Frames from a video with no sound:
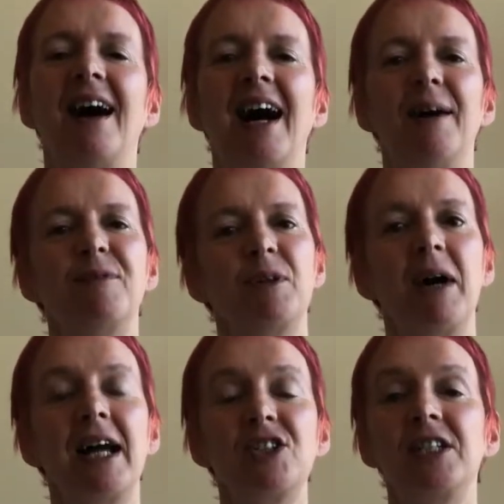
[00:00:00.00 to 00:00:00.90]
Um, so
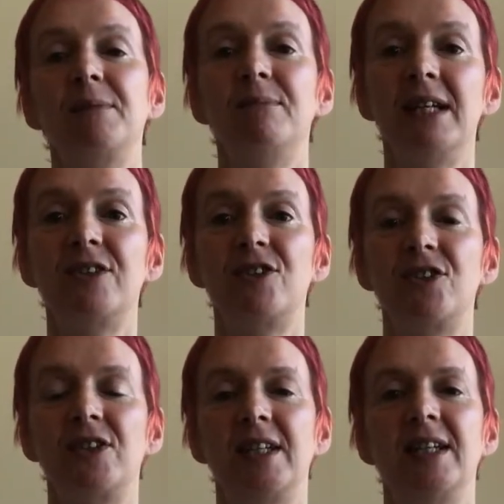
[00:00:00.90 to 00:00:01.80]
I actually
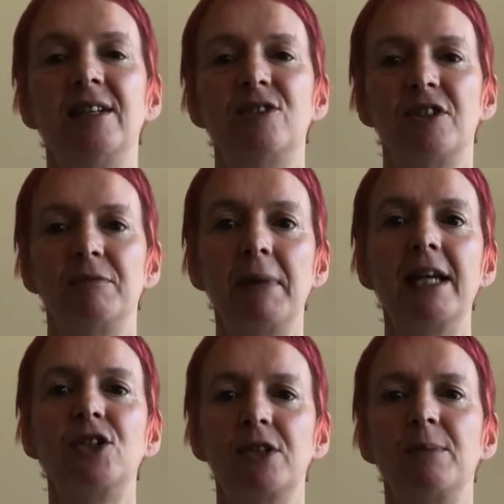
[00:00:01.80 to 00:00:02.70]
missed the sort of
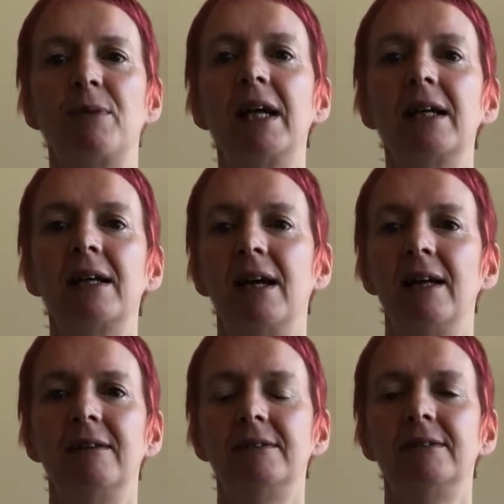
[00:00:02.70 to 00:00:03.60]
major break, uh,
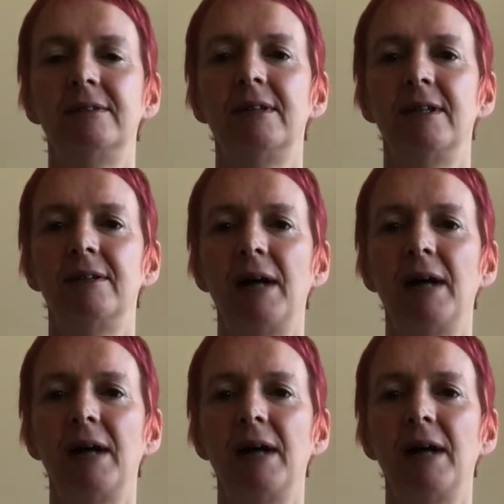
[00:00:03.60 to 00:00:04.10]
uh,